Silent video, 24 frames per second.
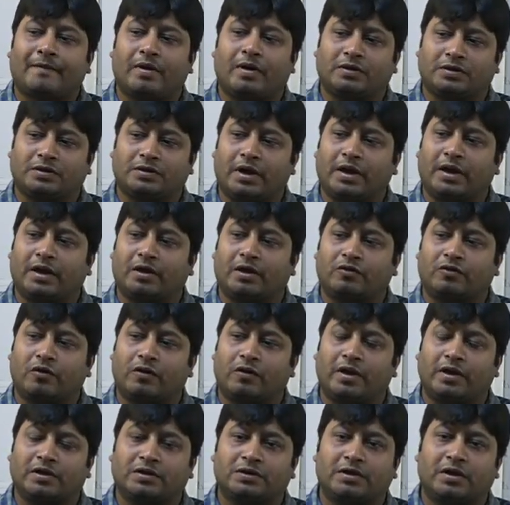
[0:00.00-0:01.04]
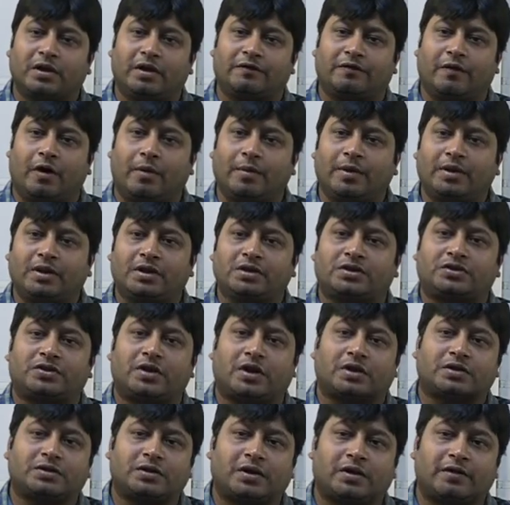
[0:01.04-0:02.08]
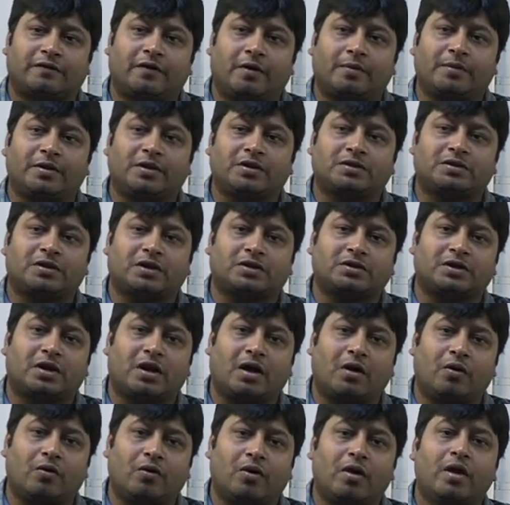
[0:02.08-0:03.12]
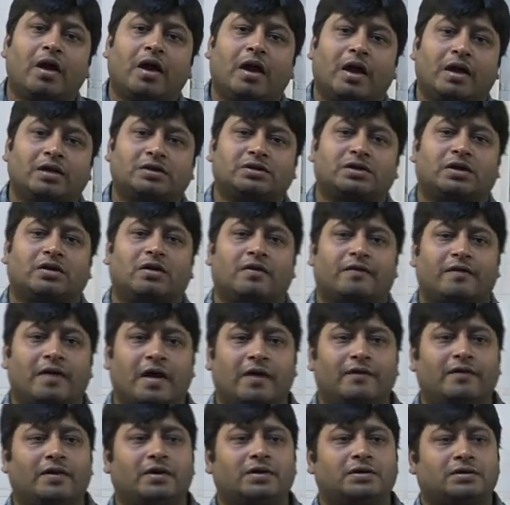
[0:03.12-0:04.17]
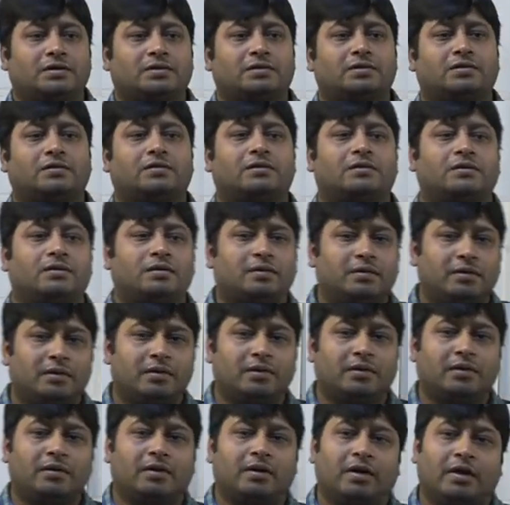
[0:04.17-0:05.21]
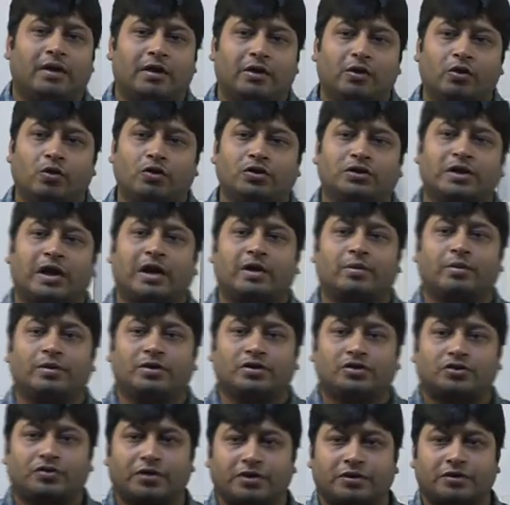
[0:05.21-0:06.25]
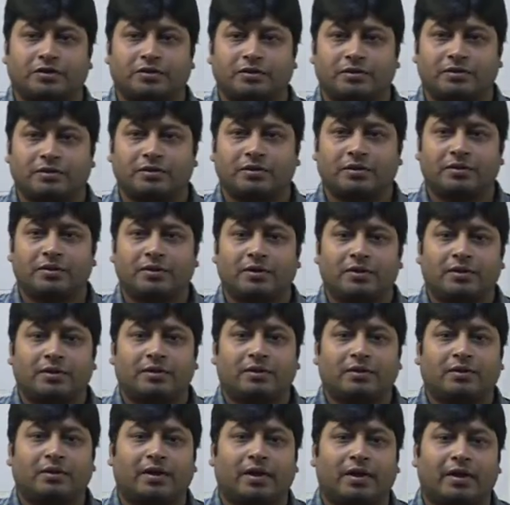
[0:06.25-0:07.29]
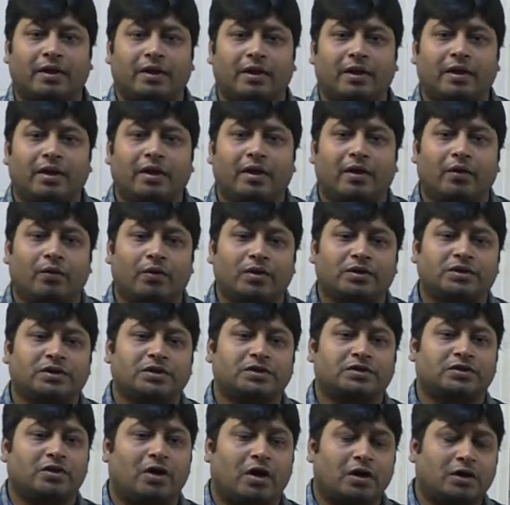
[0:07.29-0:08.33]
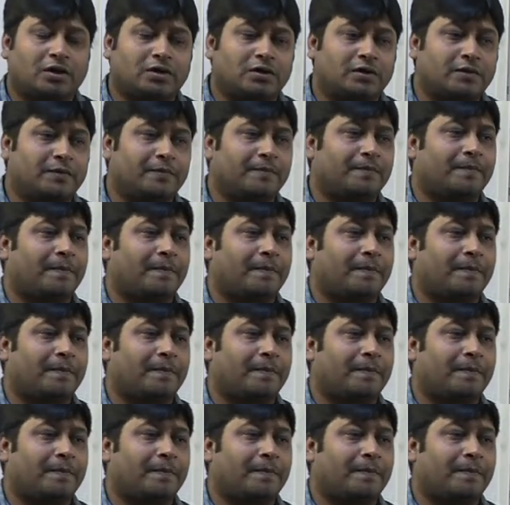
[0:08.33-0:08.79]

Understanding? So reforming the structure how? Instead of having huge administration, okay, which is not